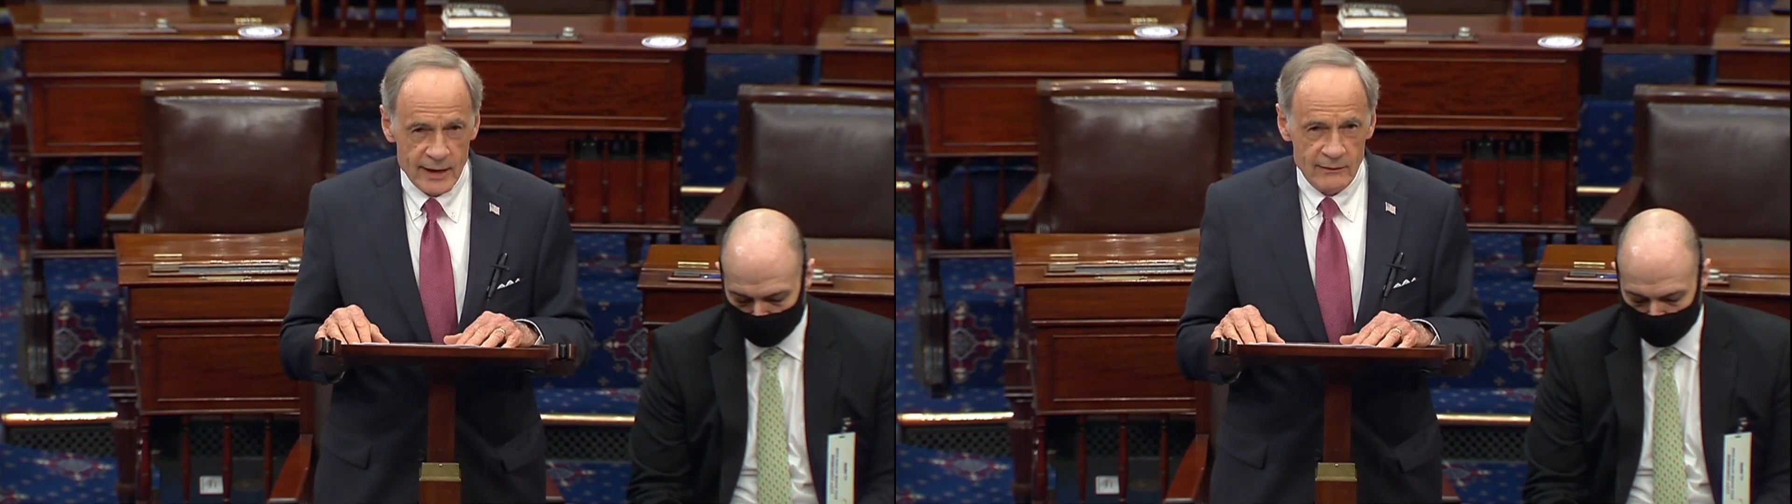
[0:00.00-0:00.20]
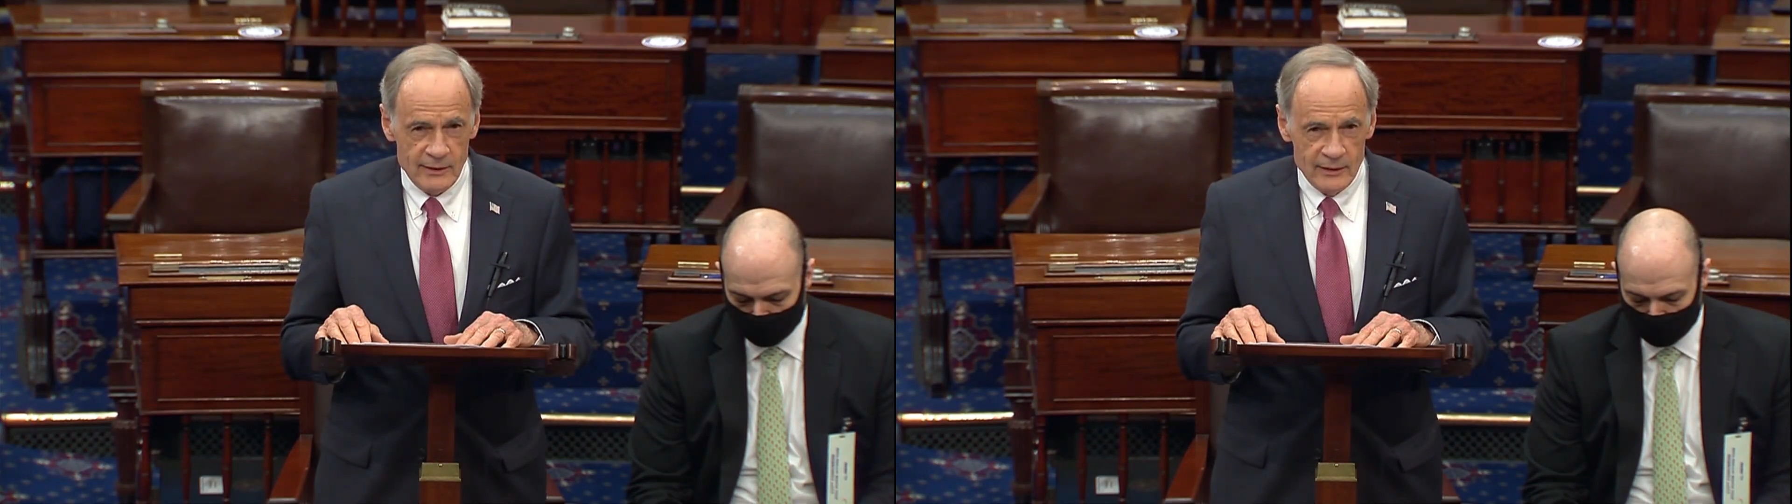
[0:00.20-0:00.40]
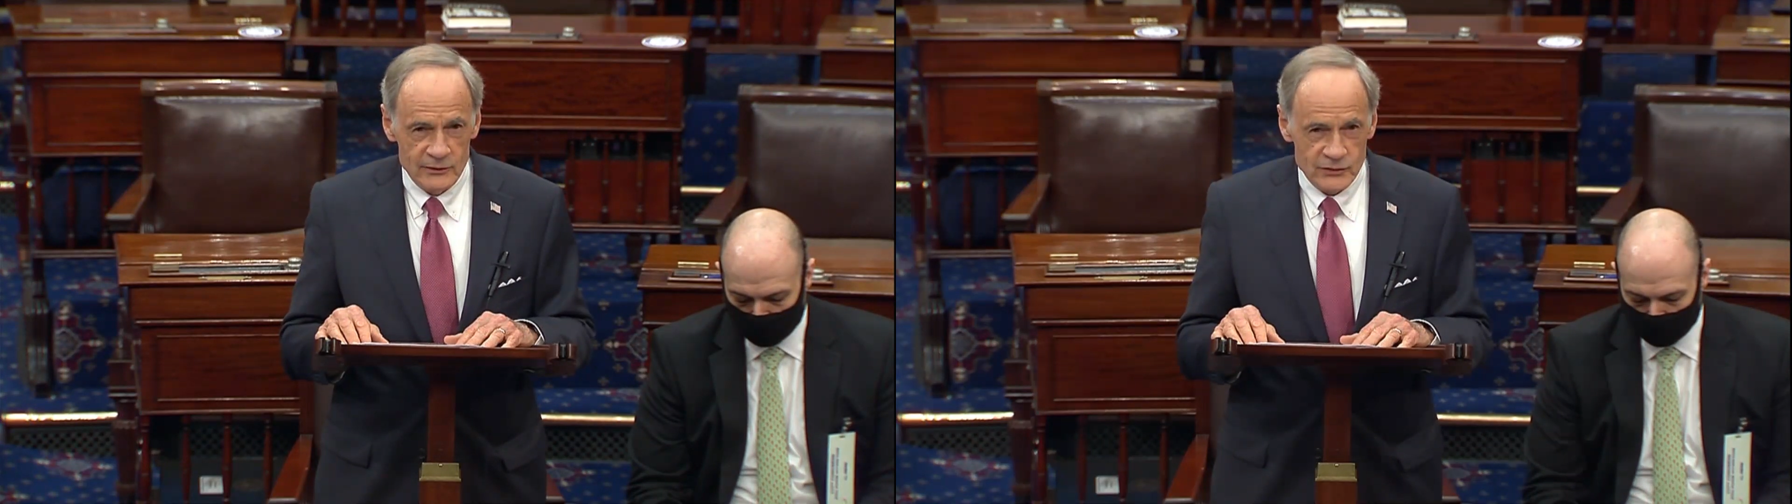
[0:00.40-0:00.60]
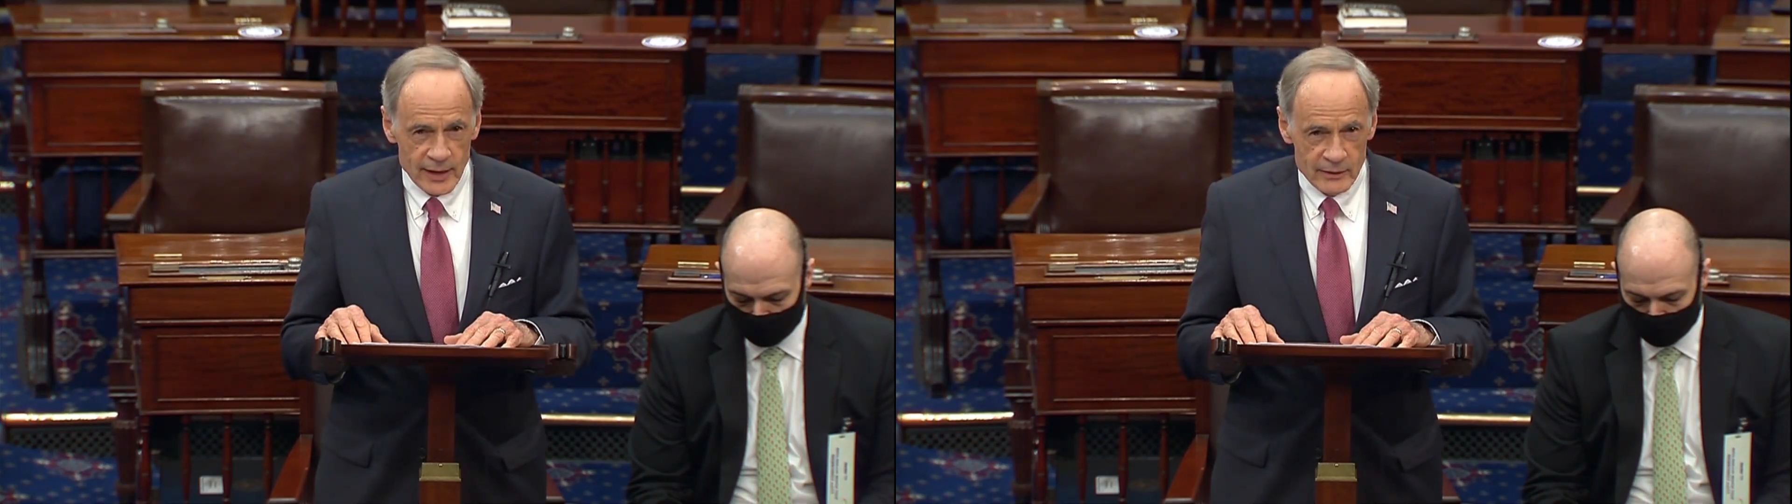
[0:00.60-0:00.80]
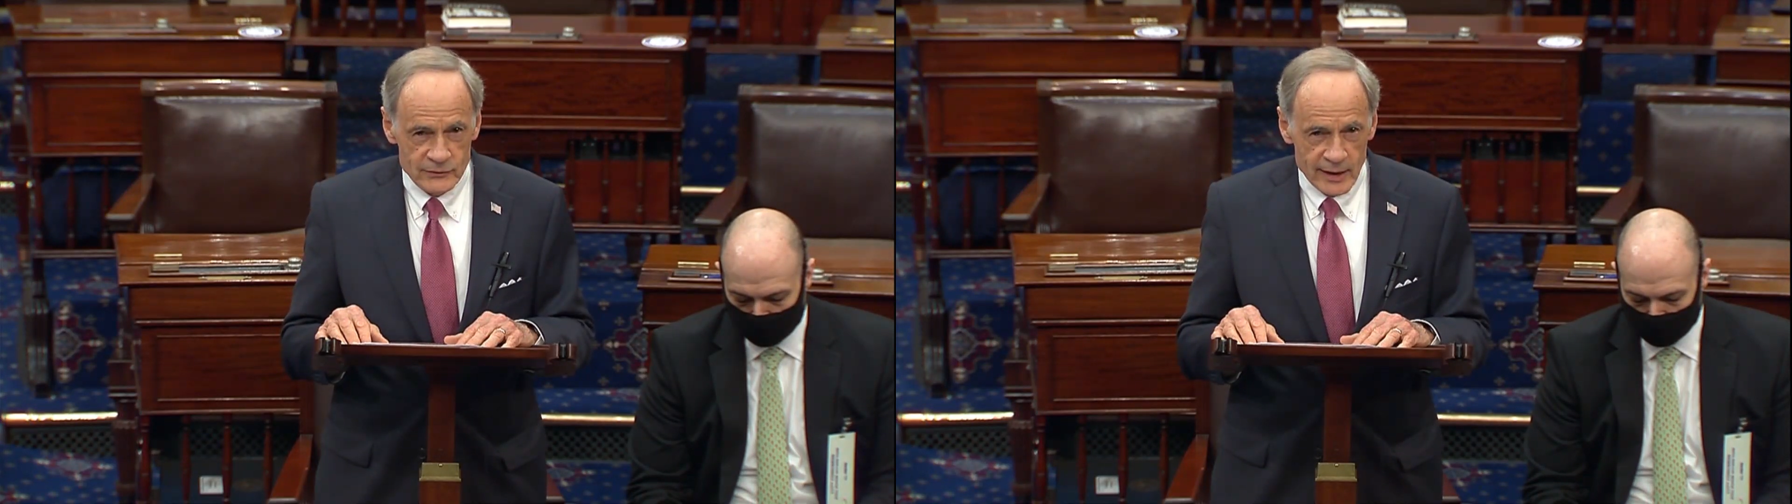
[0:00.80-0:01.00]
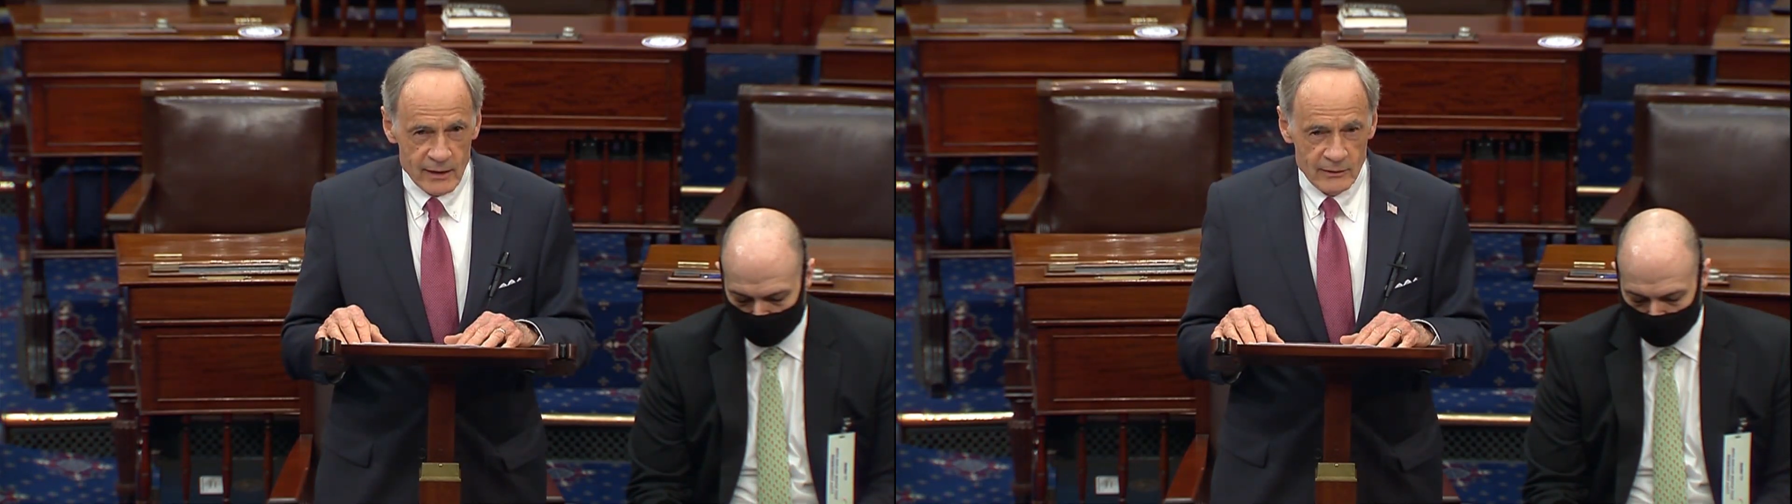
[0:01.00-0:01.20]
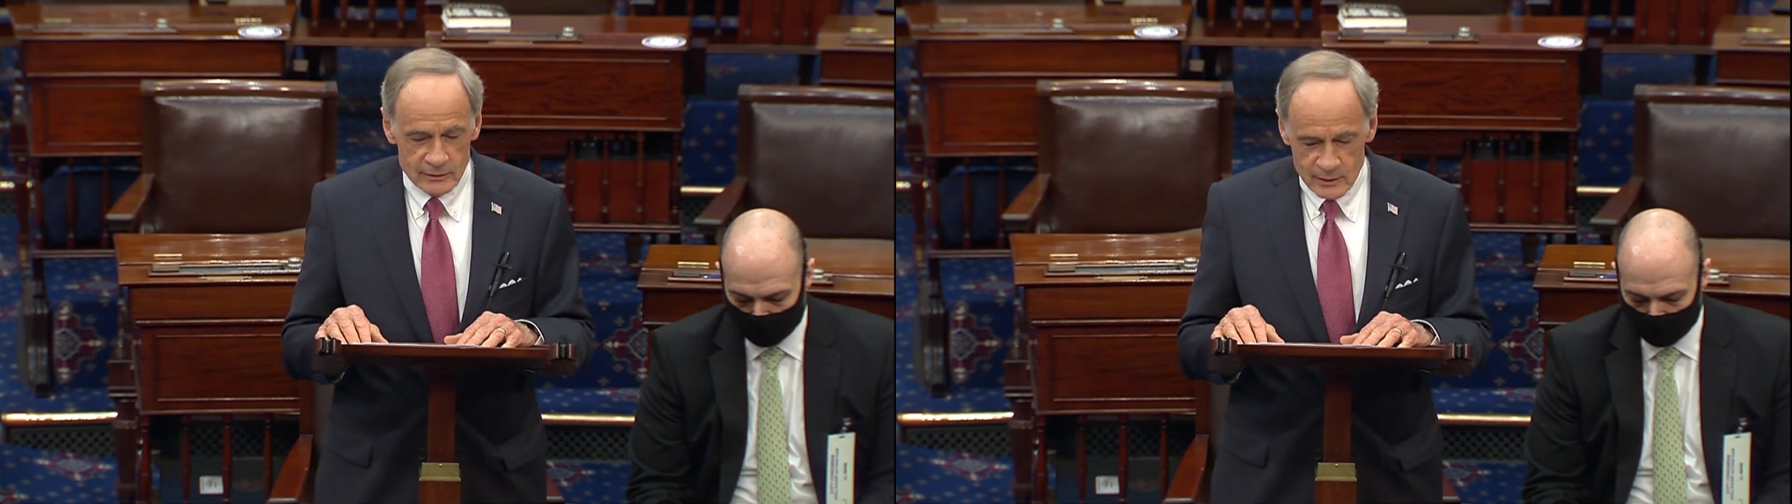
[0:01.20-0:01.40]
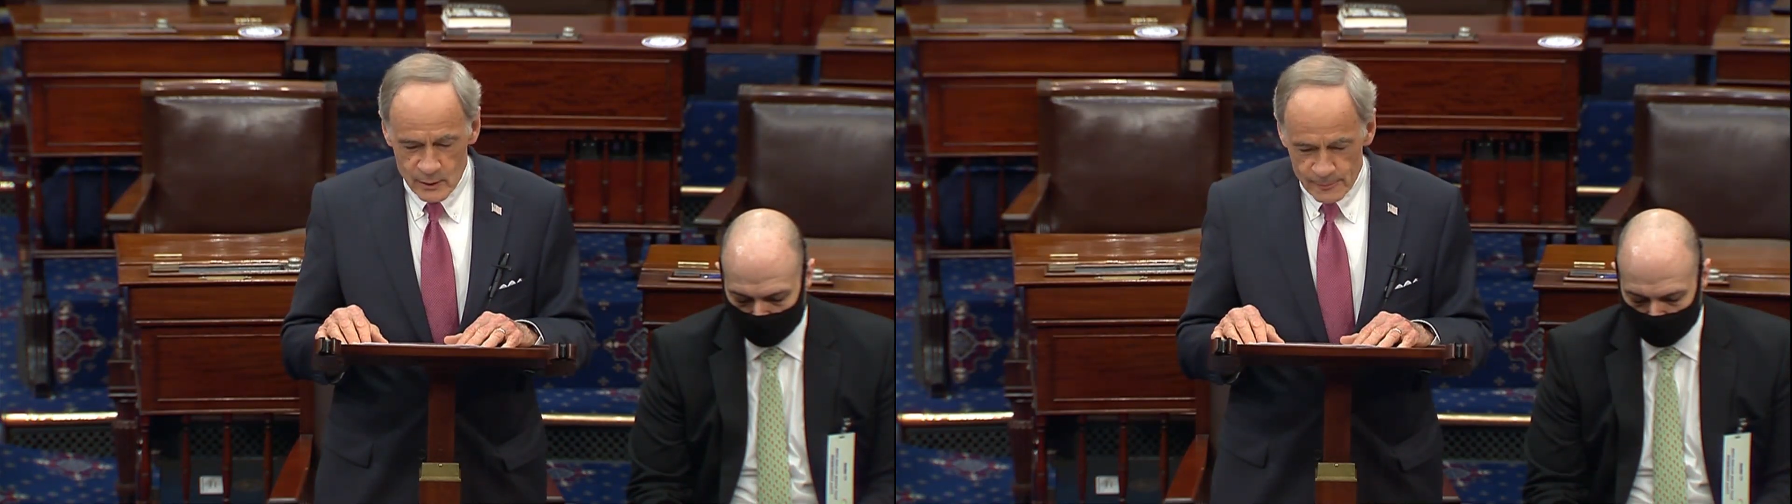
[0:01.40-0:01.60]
outside of town, and